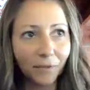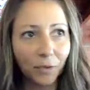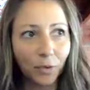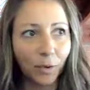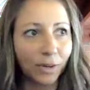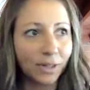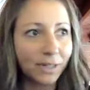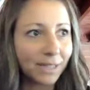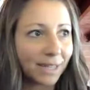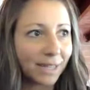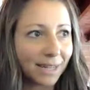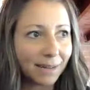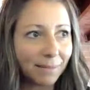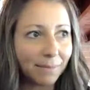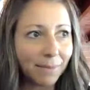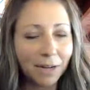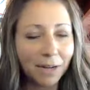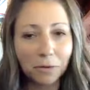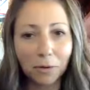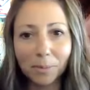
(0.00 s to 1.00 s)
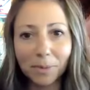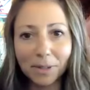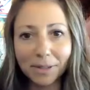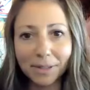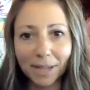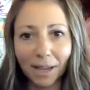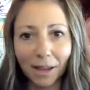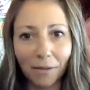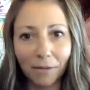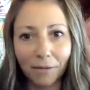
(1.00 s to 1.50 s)
of course, I did my normal
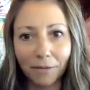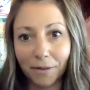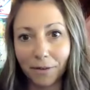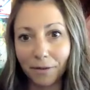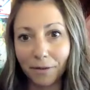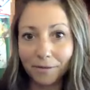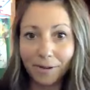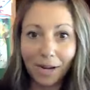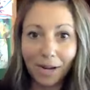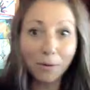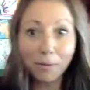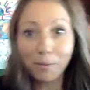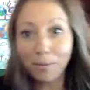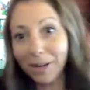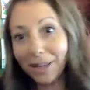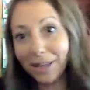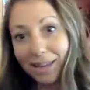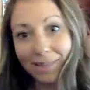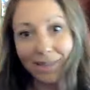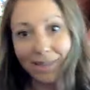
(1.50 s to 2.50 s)
self of not really